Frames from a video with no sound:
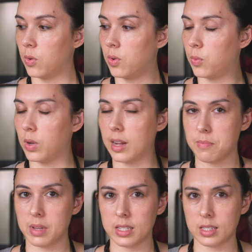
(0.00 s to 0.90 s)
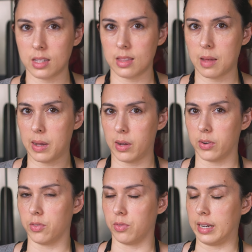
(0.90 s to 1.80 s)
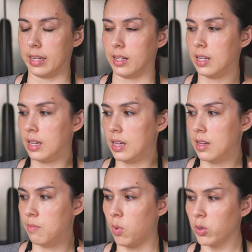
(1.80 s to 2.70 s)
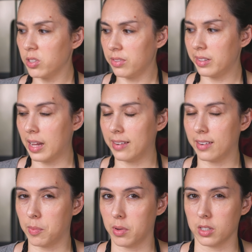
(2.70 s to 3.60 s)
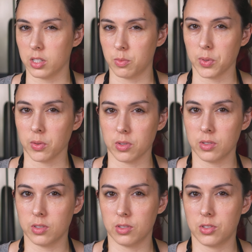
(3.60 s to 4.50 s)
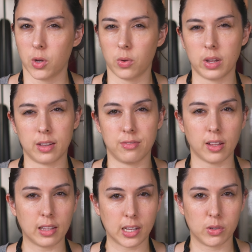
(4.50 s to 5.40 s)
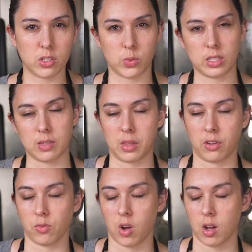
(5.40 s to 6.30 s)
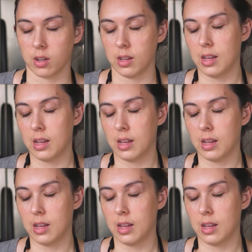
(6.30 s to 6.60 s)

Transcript: When I mixed in that powdered rennet, most of it ended up on the spoon, so it felt like I was doing something wrong.